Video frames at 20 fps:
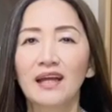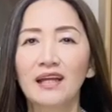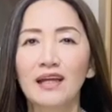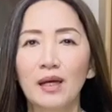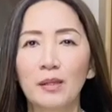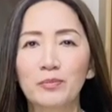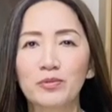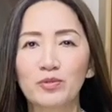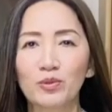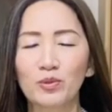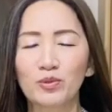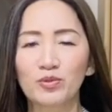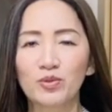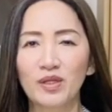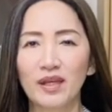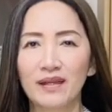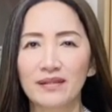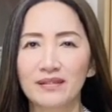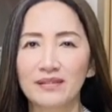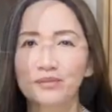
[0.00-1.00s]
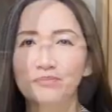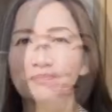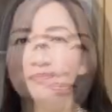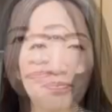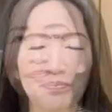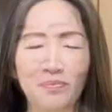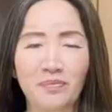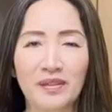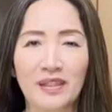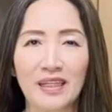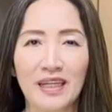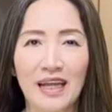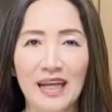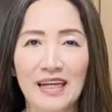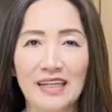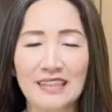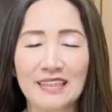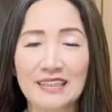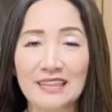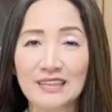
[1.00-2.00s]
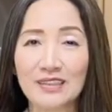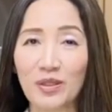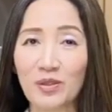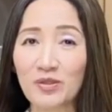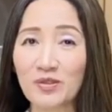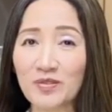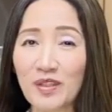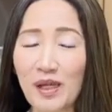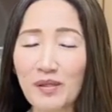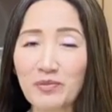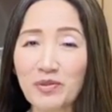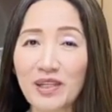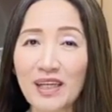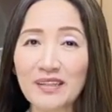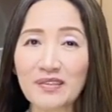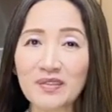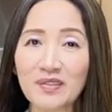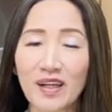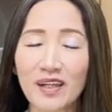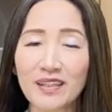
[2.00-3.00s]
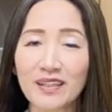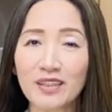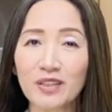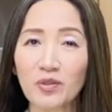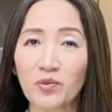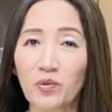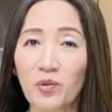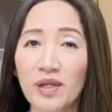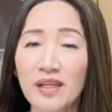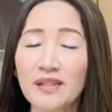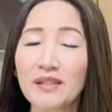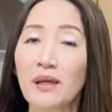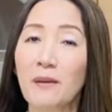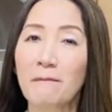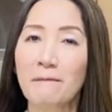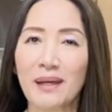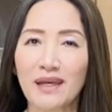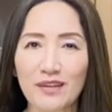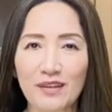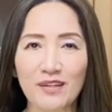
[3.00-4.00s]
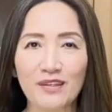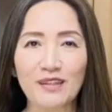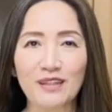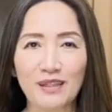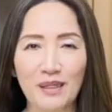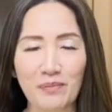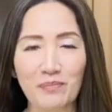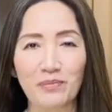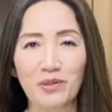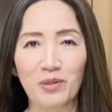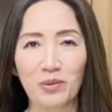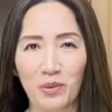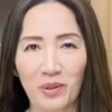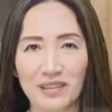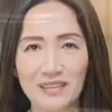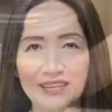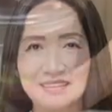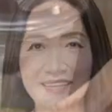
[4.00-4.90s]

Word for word: cups altogether. So it's time to get started with method number one.